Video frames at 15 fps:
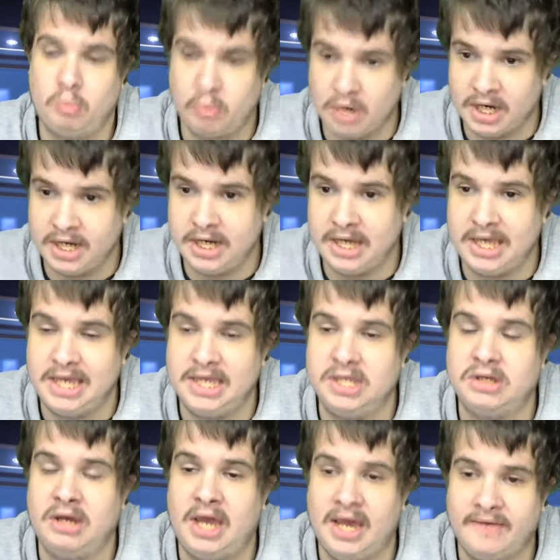One is
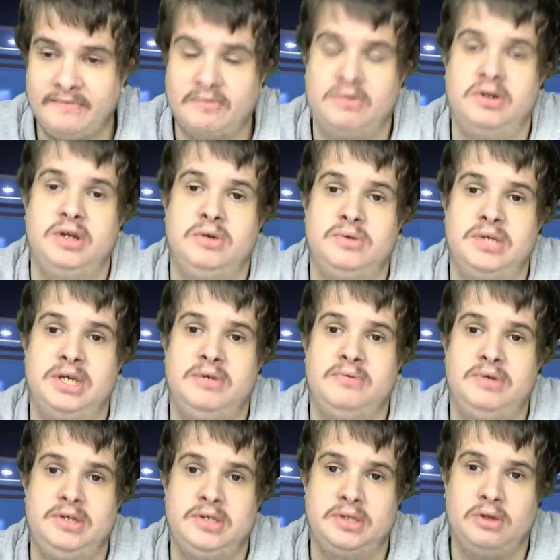I have got a new
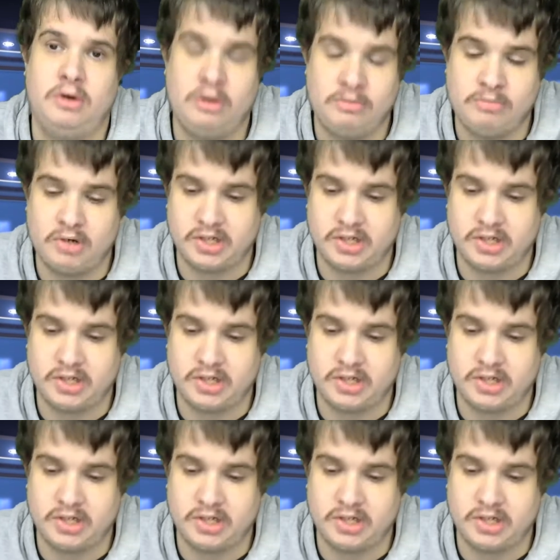series on my